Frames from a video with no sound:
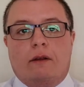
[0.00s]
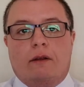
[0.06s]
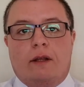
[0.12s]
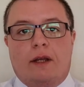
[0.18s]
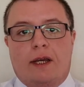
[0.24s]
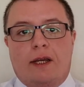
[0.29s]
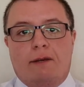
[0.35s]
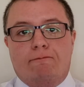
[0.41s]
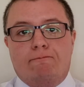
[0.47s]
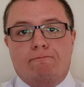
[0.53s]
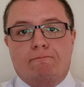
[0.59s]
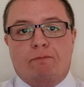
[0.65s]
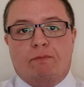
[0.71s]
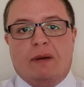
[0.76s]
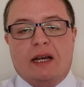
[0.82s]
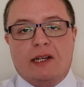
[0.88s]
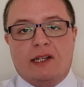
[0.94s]
The
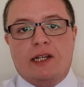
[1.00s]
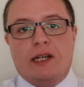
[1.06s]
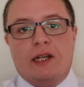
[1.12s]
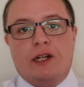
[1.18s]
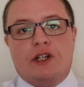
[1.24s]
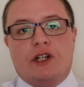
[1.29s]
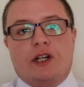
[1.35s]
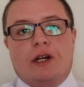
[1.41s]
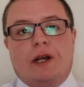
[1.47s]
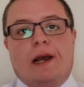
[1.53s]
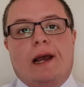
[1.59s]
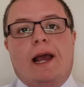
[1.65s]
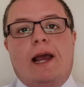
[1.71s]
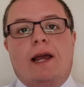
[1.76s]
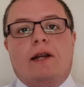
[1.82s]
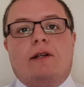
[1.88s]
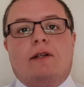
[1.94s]
passage
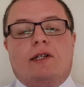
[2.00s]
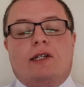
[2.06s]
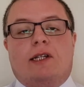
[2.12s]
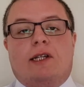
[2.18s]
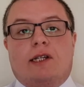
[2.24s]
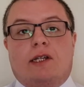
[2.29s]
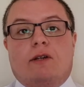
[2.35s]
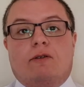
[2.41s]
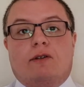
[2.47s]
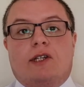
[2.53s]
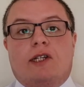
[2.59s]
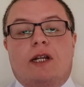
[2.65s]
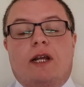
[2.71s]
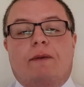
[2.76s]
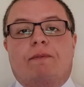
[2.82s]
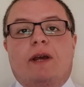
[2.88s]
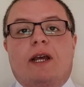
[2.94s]
ends, this little
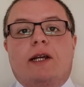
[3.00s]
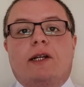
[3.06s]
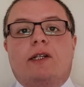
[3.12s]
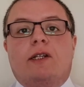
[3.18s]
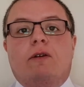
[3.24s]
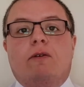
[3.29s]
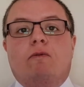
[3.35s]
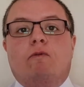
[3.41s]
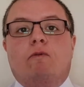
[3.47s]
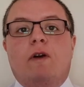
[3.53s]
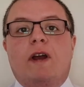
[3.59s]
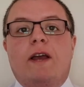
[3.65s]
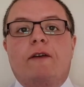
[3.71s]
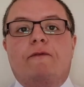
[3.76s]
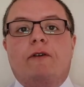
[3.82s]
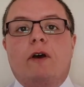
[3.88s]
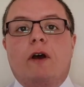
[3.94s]
snippet,
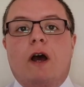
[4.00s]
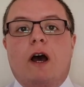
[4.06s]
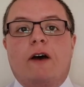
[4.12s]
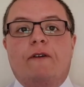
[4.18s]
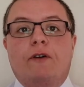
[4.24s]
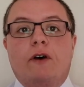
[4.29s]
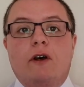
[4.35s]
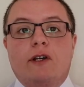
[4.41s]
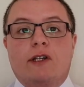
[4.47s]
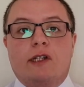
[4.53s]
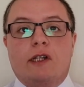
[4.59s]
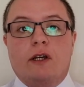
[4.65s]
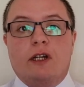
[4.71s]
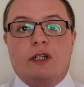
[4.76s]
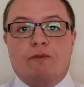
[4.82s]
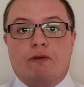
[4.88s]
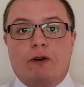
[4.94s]
with a verse that
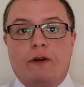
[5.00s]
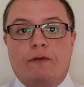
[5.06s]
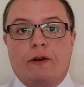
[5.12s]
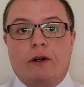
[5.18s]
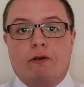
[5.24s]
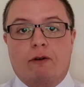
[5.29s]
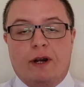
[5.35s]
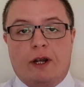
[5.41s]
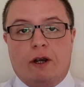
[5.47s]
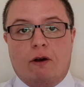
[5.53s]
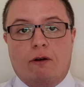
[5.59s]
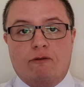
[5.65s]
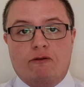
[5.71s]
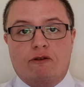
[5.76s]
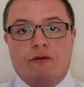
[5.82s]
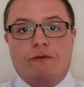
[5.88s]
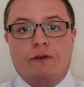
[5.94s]
has proven quite
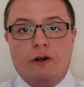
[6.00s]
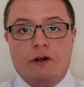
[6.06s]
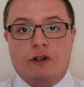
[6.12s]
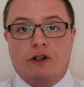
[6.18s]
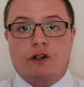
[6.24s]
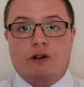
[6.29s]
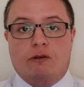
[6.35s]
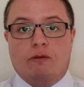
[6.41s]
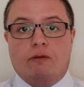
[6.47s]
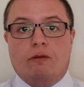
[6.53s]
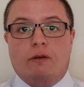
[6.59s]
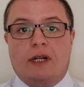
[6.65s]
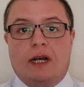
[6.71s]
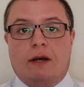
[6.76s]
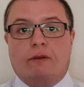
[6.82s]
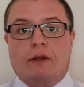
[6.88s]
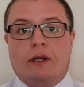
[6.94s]
controversial
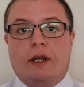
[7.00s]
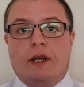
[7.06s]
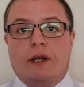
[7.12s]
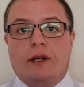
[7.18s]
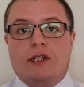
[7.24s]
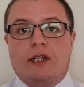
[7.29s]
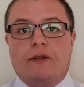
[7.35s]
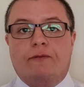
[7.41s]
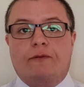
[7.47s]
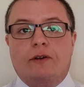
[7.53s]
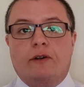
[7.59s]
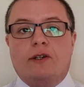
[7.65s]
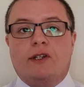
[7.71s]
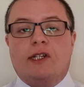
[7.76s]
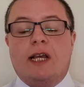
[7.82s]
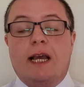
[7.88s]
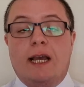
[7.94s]
down the years in
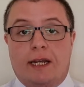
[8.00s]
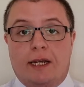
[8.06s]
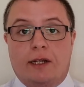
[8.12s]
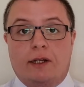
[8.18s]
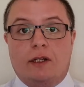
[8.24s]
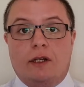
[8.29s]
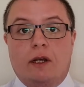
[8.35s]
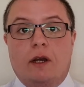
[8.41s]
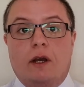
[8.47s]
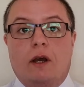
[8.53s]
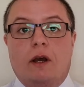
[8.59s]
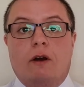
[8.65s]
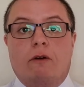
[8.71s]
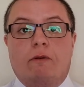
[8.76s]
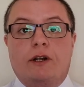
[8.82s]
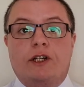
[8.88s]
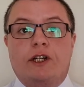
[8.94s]
verse 8,
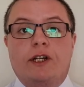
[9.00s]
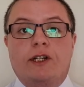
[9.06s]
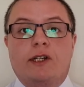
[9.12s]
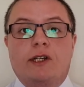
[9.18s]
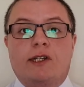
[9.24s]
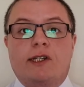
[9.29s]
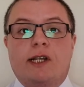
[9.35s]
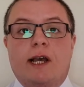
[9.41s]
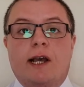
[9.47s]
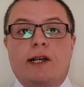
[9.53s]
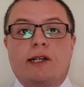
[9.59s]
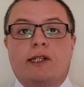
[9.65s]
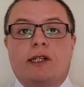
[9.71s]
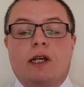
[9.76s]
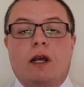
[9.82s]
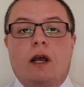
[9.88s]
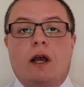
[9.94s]
when Jesus
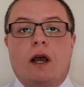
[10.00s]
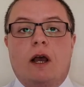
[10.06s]
says,